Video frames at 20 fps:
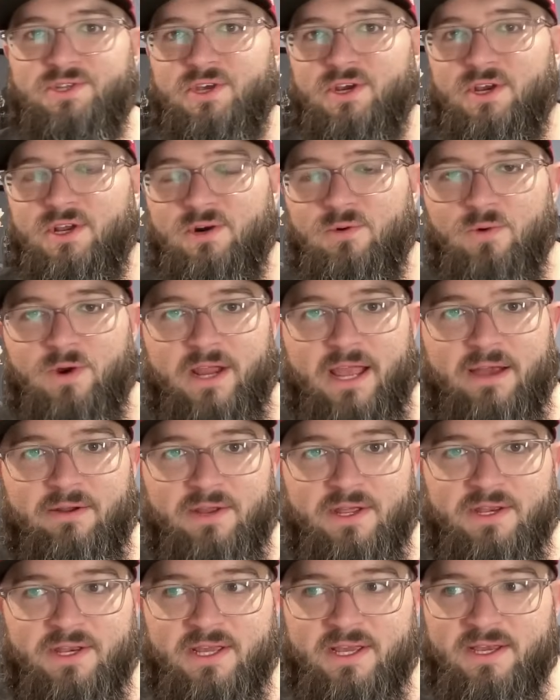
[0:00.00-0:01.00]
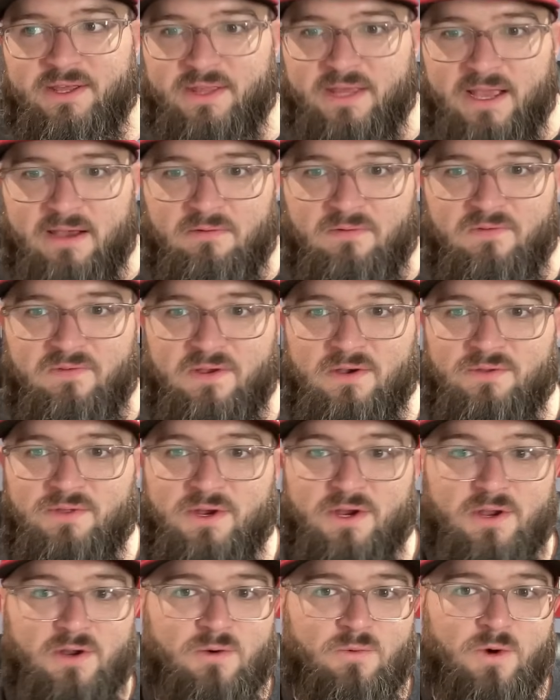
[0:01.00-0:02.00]
They're going to work out India in the outfield.
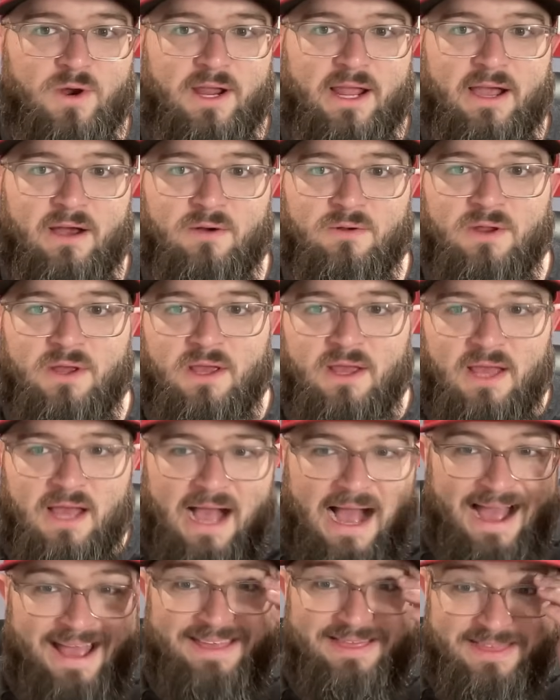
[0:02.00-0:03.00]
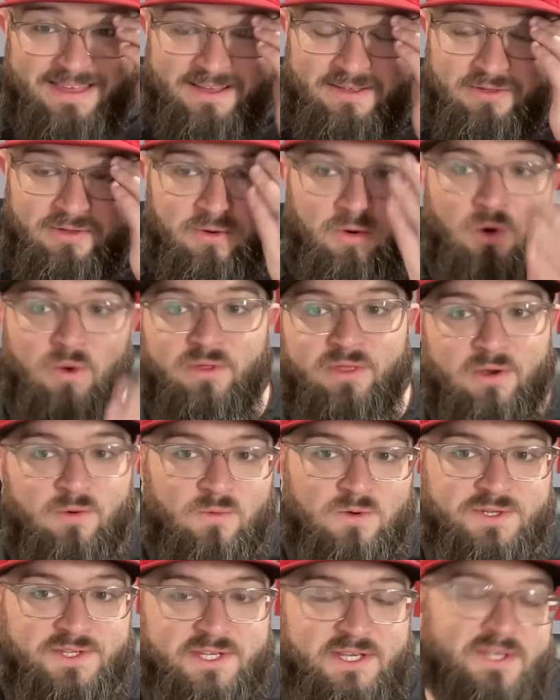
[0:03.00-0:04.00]
They're going to work out, I think that
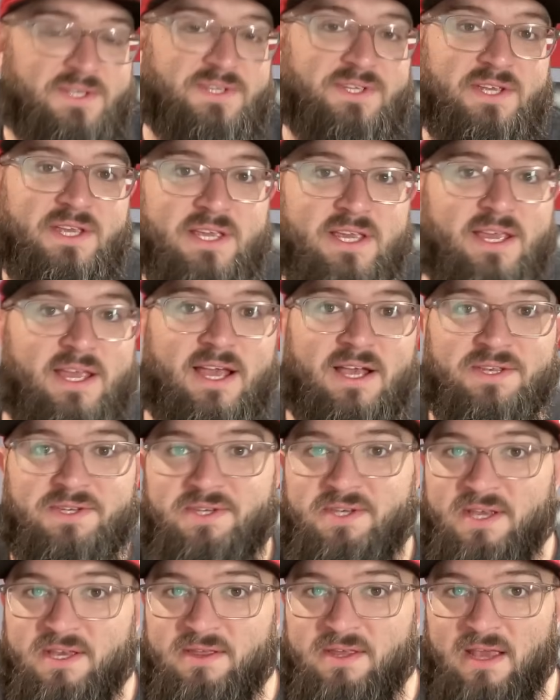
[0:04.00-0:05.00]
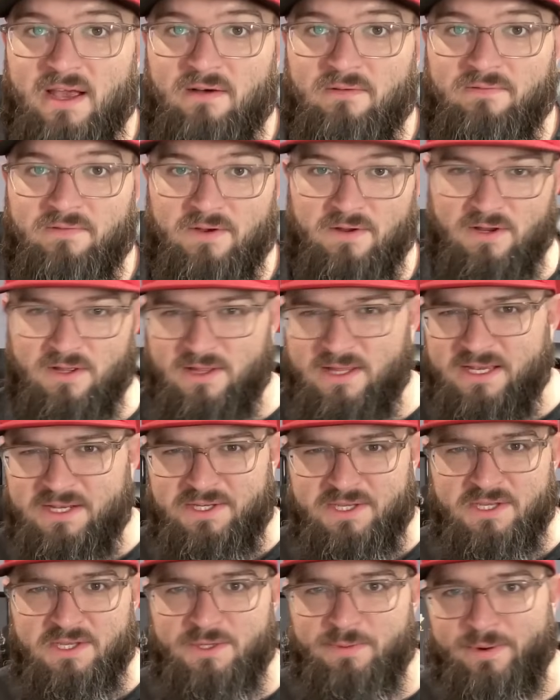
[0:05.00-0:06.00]
we'll see CES in the outfield, at
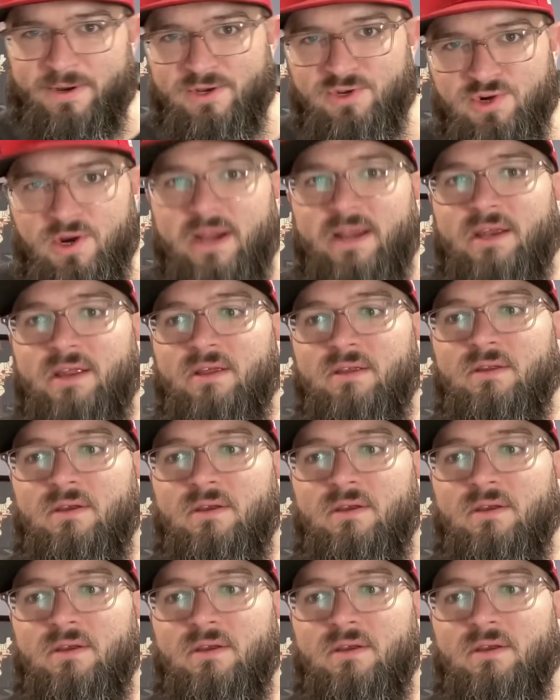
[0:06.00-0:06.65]
least in spring training.